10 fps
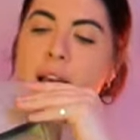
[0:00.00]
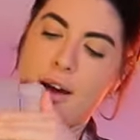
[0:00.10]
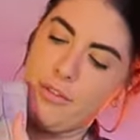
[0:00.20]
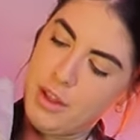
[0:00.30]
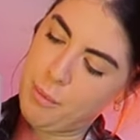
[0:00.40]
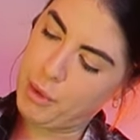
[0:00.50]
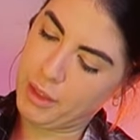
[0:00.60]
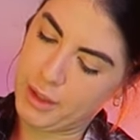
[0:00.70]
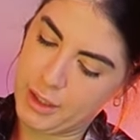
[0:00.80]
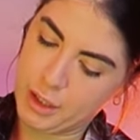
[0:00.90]
have the
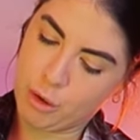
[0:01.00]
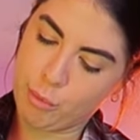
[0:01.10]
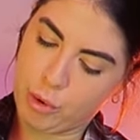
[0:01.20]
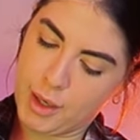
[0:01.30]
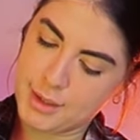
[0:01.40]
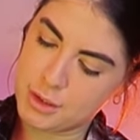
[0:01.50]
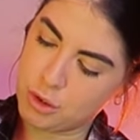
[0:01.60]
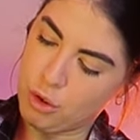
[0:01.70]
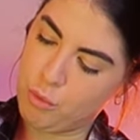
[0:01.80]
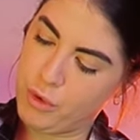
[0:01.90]
ability to compress it
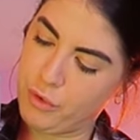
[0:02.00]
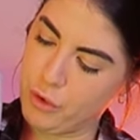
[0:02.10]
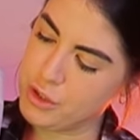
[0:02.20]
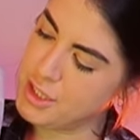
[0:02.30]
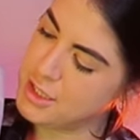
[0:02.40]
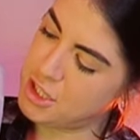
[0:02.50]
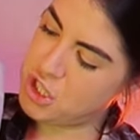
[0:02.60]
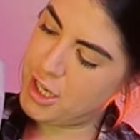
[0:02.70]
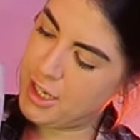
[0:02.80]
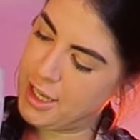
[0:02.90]
down with your daisy
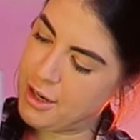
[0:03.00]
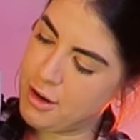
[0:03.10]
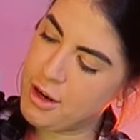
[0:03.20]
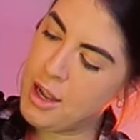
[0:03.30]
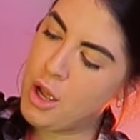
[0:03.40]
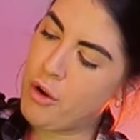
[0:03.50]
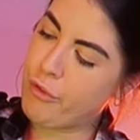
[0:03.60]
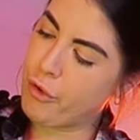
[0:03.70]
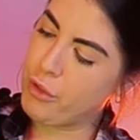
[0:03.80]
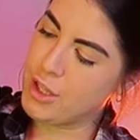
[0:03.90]
chain here
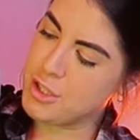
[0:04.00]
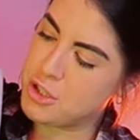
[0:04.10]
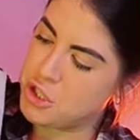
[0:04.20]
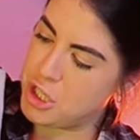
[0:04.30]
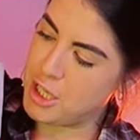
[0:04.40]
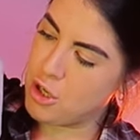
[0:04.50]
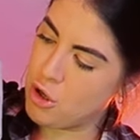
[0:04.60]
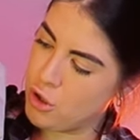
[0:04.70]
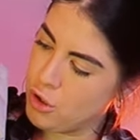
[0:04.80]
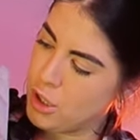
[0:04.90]
through this
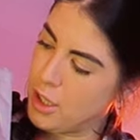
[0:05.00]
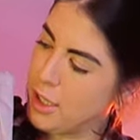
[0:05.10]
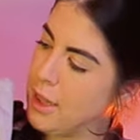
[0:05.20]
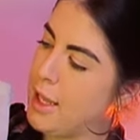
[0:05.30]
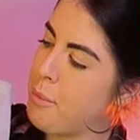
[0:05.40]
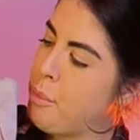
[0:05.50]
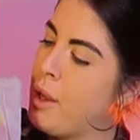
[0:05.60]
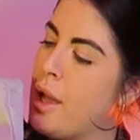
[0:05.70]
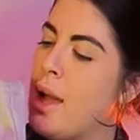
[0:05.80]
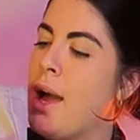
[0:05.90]
G-hook clip.
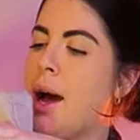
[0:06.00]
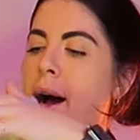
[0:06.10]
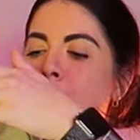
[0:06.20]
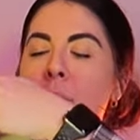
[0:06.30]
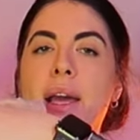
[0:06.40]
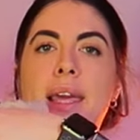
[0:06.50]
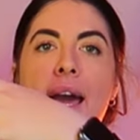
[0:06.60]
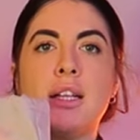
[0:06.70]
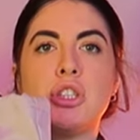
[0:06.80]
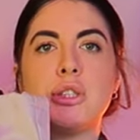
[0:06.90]
Um,
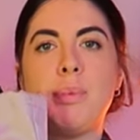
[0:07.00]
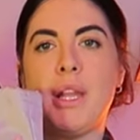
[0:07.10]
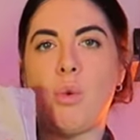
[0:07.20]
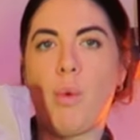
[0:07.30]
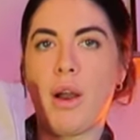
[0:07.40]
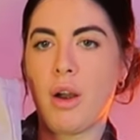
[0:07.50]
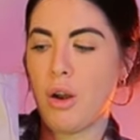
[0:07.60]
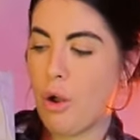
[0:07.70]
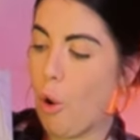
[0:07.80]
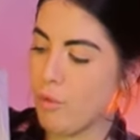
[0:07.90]
again, just being
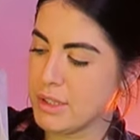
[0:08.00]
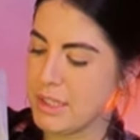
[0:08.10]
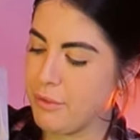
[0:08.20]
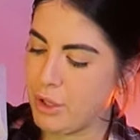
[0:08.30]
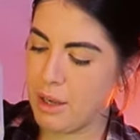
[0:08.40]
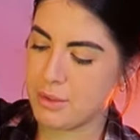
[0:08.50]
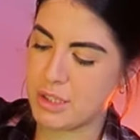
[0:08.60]
aware, obviously if you have